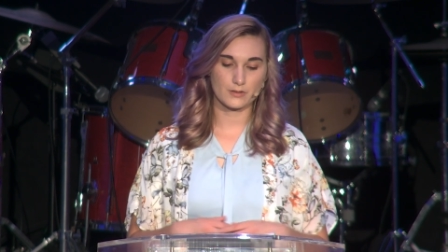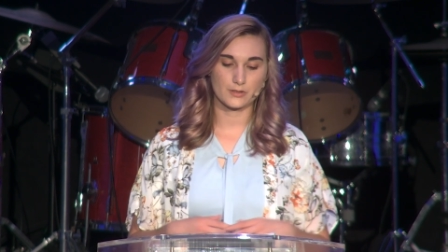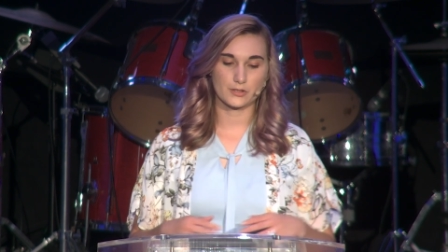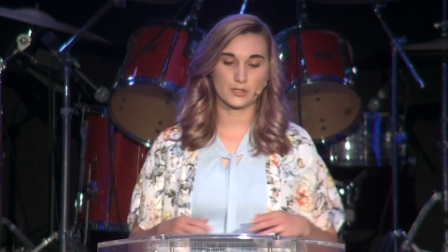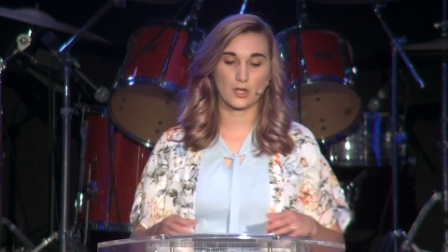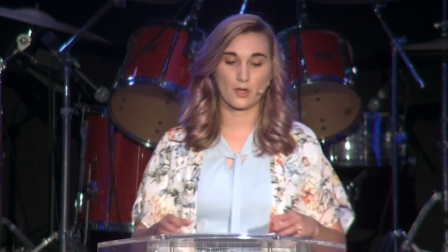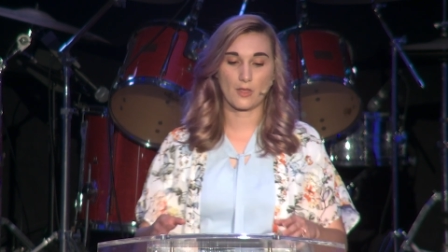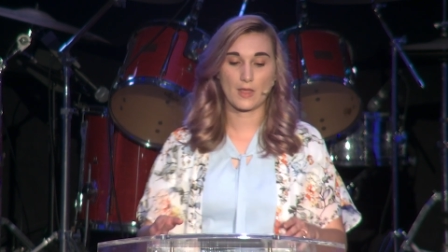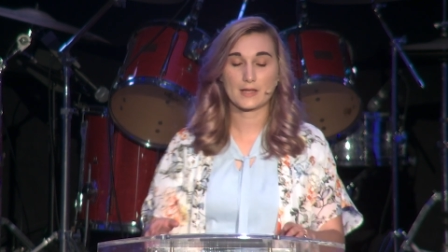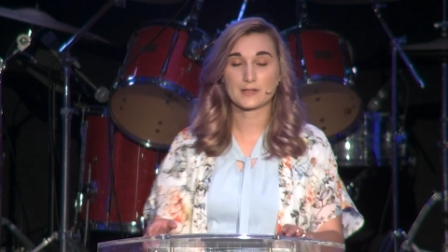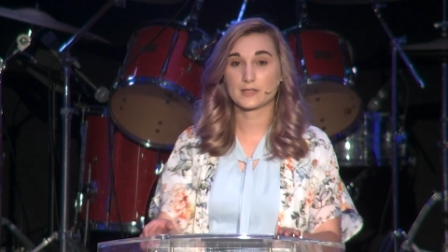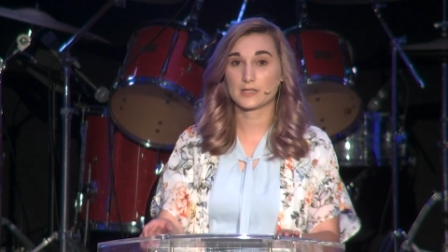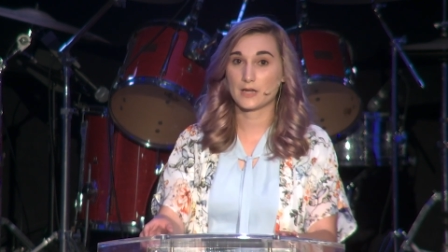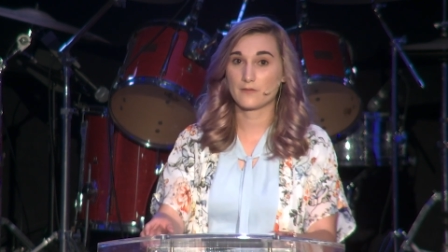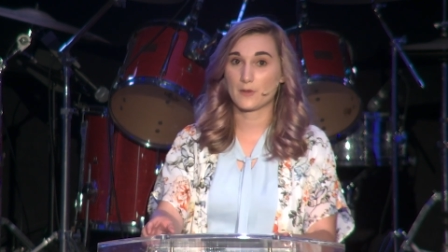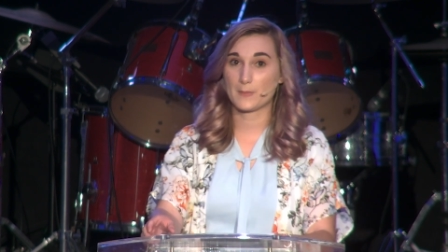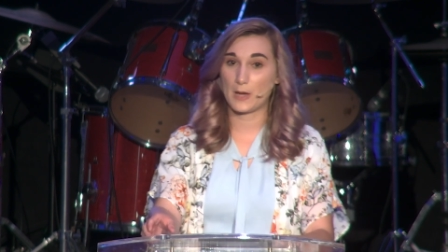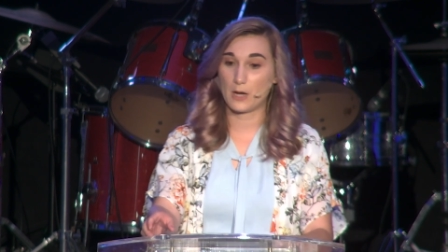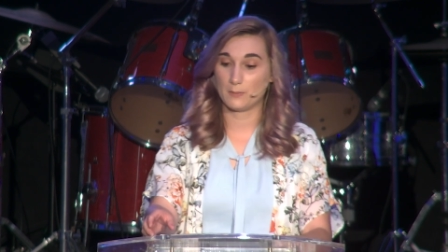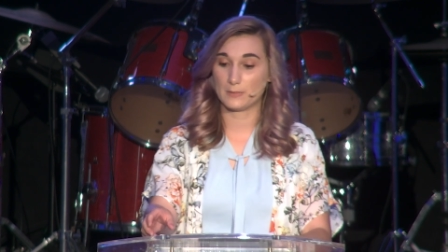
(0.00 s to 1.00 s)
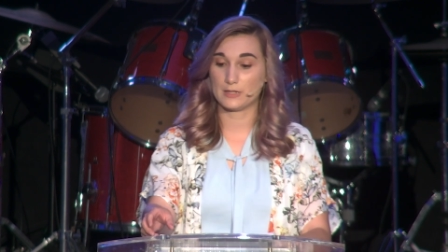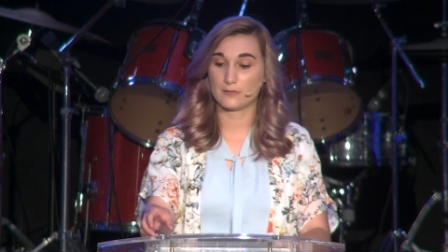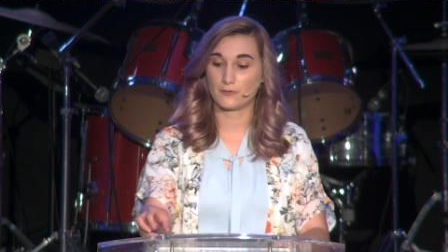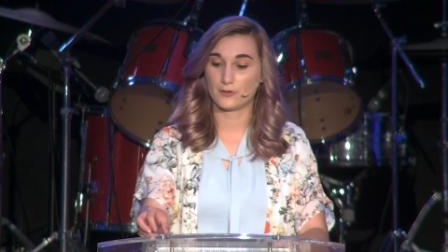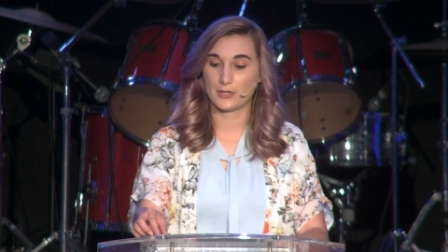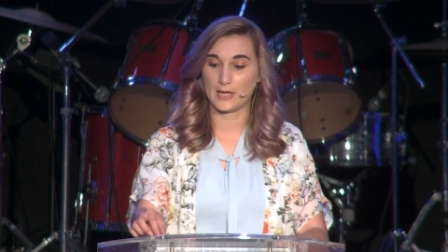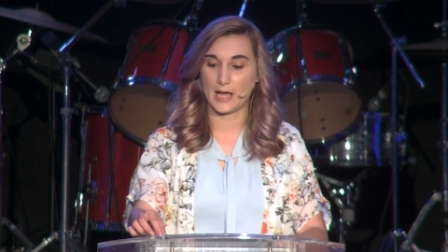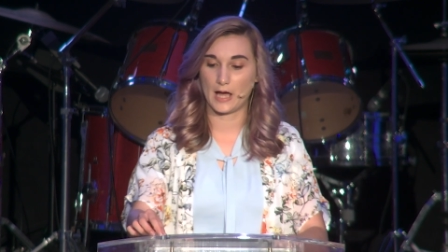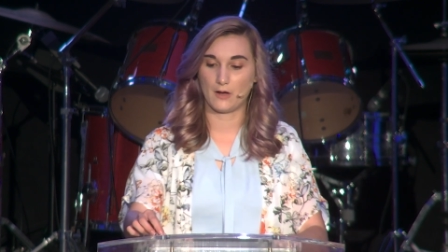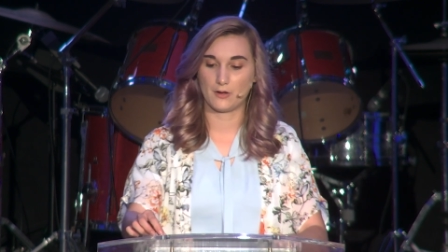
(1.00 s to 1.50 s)
So that's enough about me
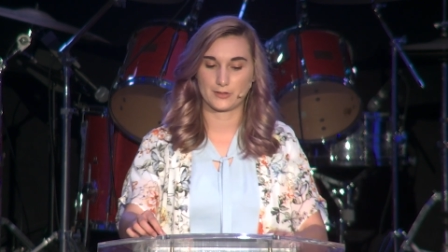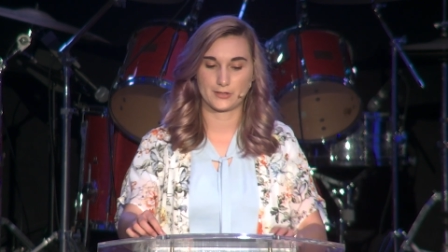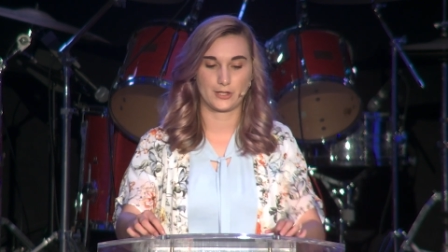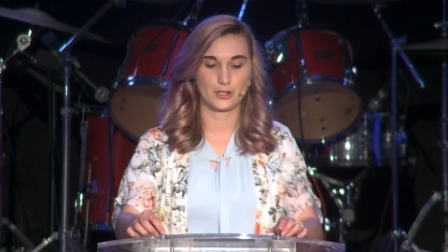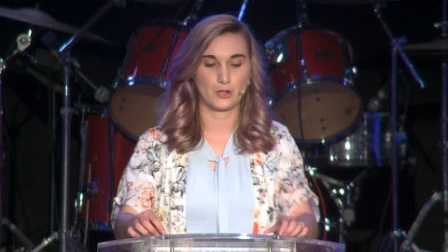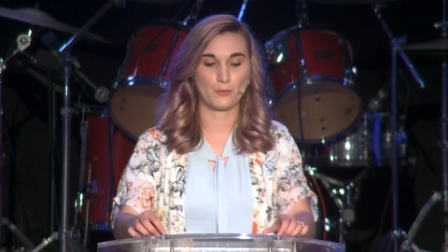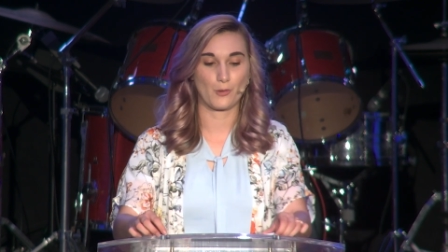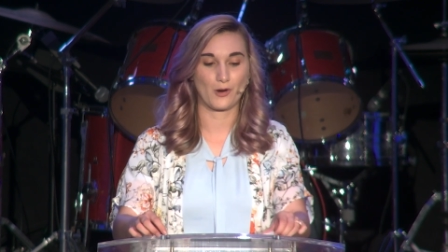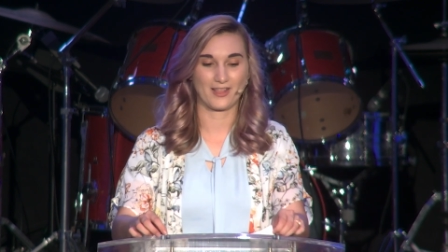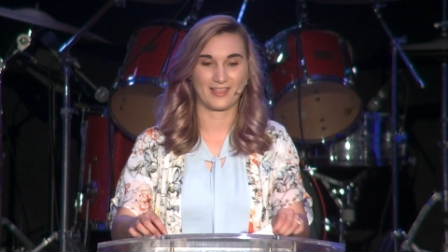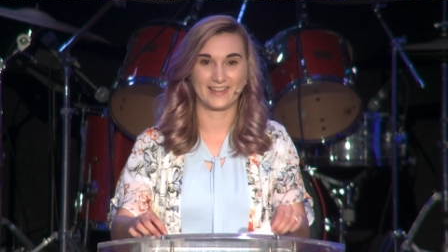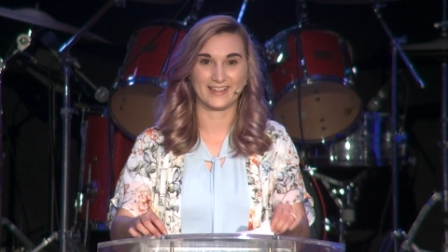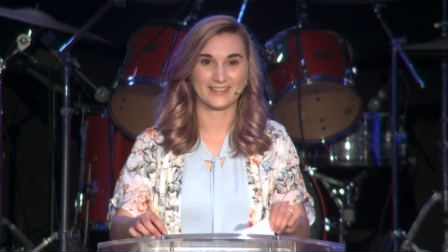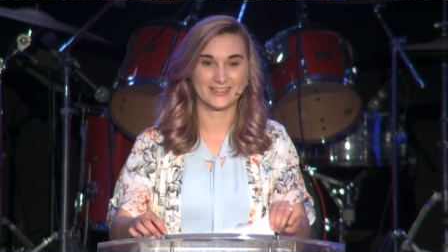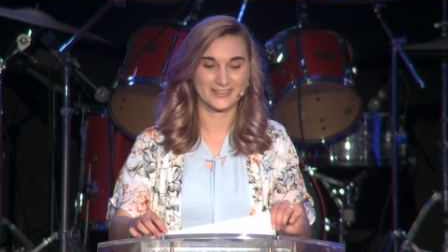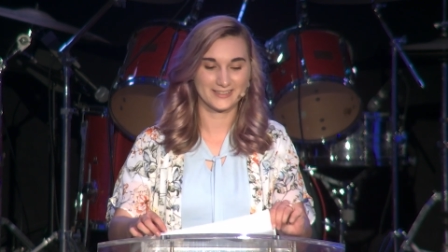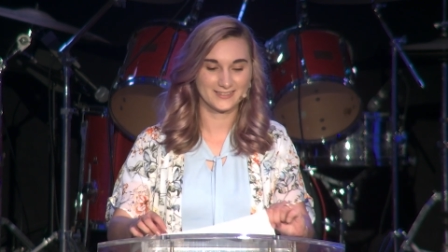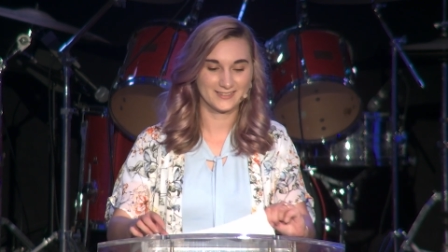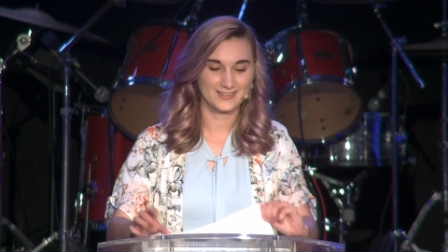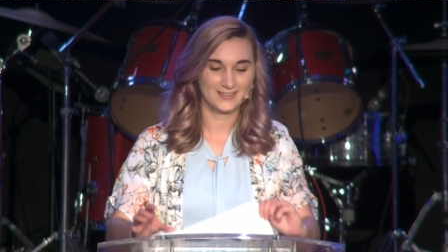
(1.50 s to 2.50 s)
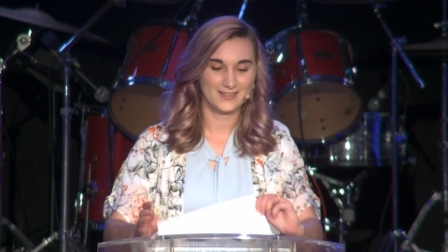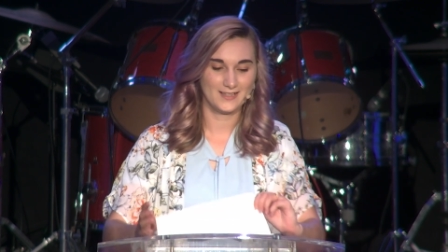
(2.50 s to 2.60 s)
for now. I'll tell you more later.